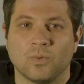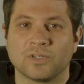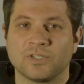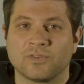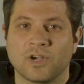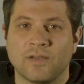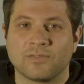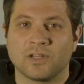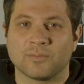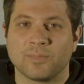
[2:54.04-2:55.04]
Once you've
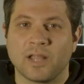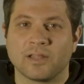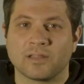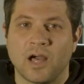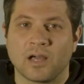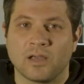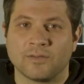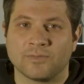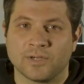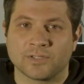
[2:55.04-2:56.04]
crafted a compelling
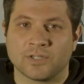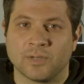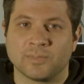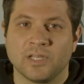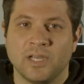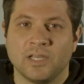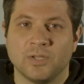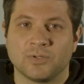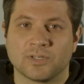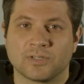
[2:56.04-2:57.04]
logline for your script,
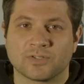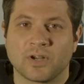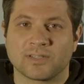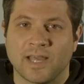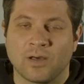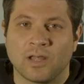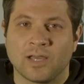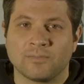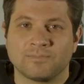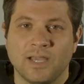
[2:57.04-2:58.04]
you should construct an
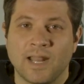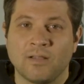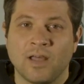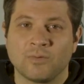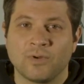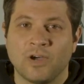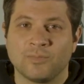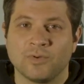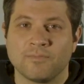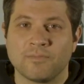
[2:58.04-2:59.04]
outline. An outline will
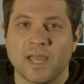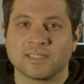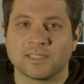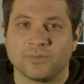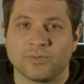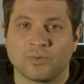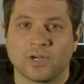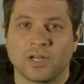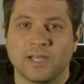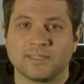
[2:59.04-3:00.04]
help you immensely with
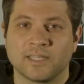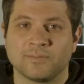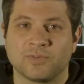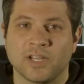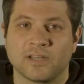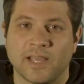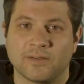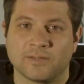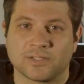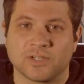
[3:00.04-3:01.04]
organizing and breaking
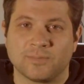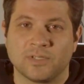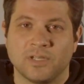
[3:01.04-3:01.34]
down your script.